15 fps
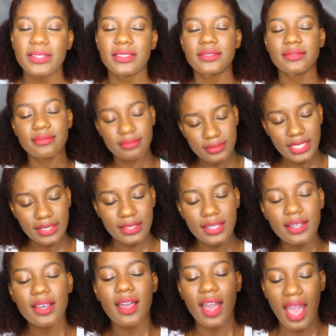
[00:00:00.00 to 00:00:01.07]

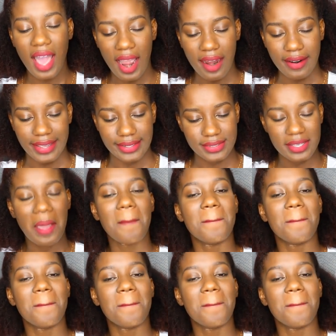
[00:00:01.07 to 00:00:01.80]
all right,